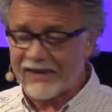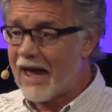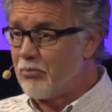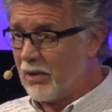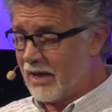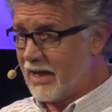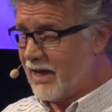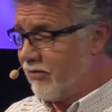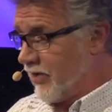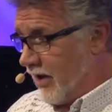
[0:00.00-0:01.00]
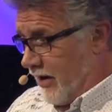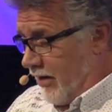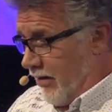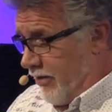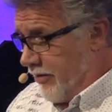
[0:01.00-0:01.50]
I believed,
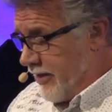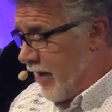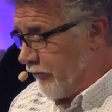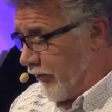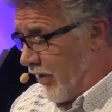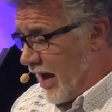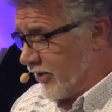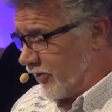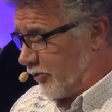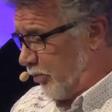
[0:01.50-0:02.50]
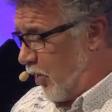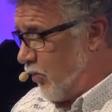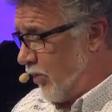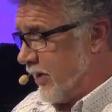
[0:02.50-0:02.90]
therefore I spoke.